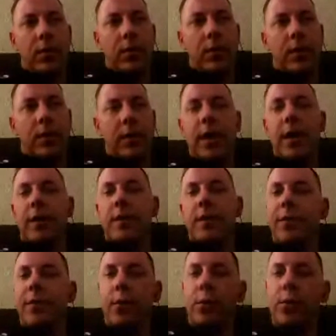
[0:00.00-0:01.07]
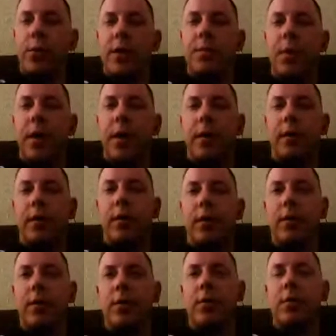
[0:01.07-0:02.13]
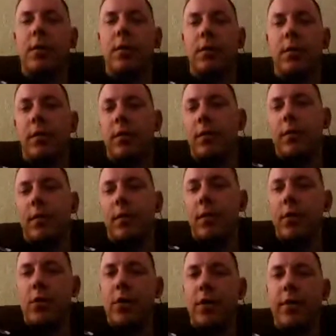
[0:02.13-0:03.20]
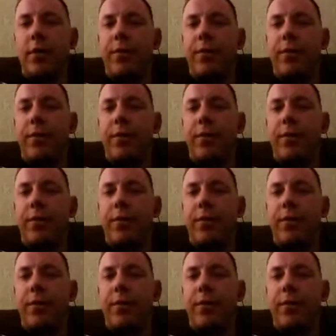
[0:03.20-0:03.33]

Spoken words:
it's difficult to explain because she's